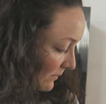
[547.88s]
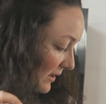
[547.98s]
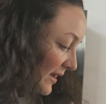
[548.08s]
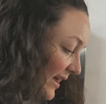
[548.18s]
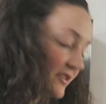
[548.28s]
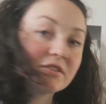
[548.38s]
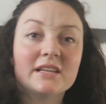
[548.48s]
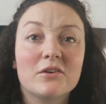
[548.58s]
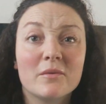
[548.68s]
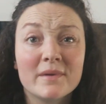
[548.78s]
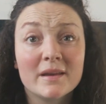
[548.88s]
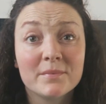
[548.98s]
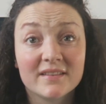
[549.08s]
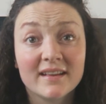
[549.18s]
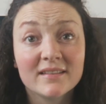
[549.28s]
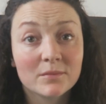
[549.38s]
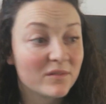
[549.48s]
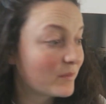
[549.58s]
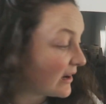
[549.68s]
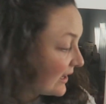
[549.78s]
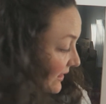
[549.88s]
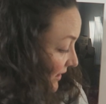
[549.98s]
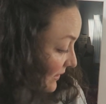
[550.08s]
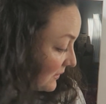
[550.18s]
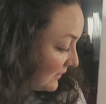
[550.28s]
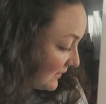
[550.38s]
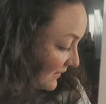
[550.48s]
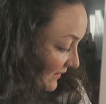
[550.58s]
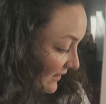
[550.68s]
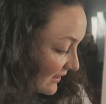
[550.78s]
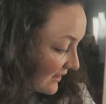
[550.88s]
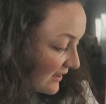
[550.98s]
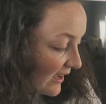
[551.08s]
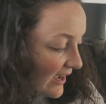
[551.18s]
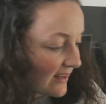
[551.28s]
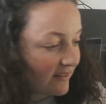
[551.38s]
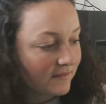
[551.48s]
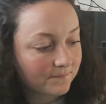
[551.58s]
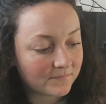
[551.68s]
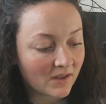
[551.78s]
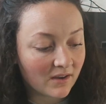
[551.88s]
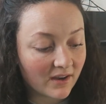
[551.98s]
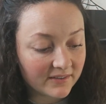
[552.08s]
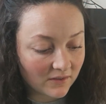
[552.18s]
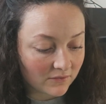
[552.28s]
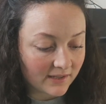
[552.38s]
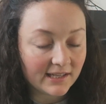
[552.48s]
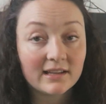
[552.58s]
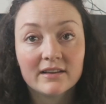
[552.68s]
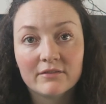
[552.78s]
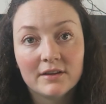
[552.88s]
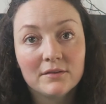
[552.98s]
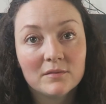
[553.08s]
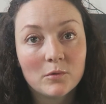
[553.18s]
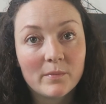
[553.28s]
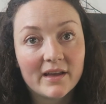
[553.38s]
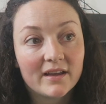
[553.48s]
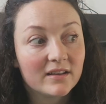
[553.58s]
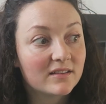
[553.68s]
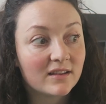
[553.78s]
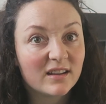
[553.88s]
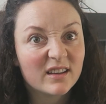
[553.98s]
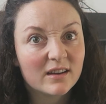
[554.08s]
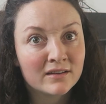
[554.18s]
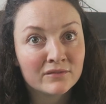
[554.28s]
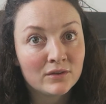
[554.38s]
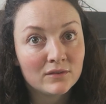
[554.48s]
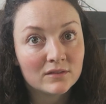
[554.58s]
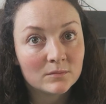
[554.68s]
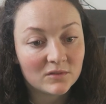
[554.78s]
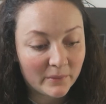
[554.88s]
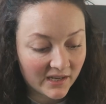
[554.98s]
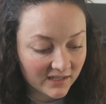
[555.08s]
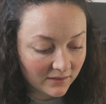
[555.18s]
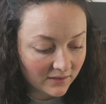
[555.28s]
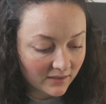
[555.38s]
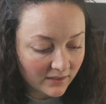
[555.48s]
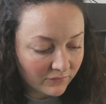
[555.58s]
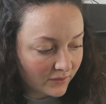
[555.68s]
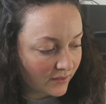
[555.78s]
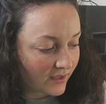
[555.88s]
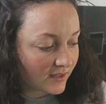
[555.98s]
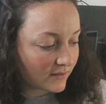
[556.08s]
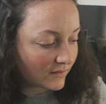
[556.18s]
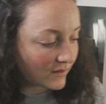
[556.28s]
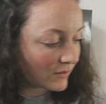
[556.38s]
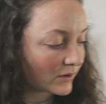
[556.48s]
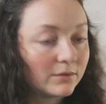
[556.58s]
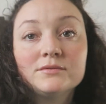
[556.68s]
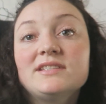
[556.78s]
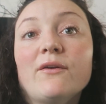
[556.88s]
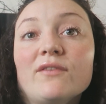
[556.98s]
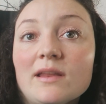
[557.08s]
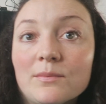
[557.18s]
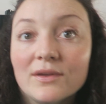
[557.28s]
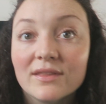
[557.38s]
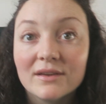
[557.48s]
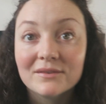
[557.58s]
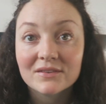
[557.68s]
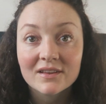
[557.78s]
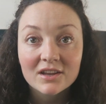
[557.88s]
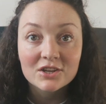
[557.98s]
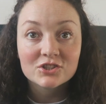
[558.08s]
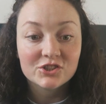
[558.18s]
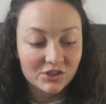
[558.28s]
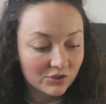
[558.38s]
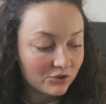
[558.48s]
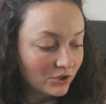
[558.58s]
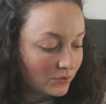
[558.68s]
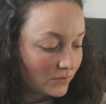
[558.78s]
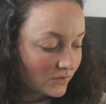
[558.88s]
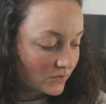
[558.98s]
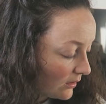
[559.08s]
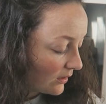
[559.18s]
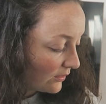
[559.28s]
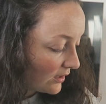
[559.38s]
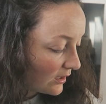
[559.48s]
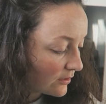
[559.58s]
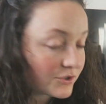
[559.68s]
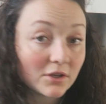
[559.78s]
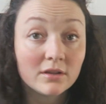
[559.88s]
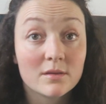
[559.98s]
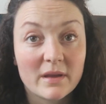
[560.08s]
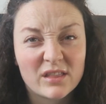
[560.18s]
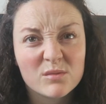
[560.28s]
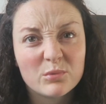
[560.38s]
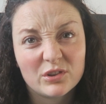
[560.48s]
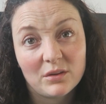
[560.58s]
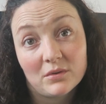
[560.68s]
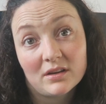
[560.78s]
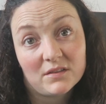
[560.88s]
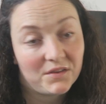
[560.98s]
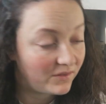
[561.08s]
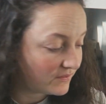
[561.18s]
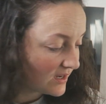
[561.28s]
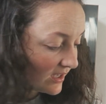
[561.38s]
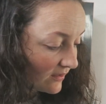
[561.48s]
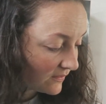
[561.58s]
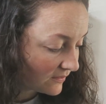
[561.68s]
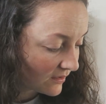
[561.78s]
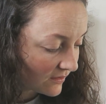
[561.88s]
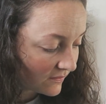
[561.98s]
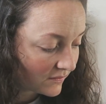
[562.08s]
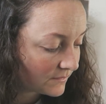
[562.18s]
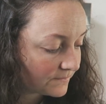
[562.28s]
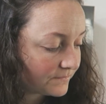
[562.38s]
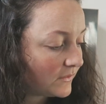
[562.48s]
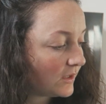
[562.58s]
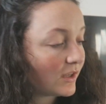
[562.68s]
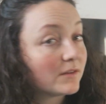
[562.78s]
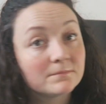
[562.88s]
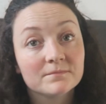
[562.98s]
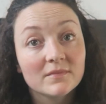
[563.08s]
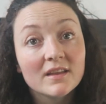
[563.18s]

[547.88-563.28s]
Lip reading: But I actually got a bit obsessed with buying those. I do really like reusable bags, and I kind of use them to put anything and everything in, so I will definitely put those to good use. I think I'll show you the Bath & Body Works stuff next, because, you know,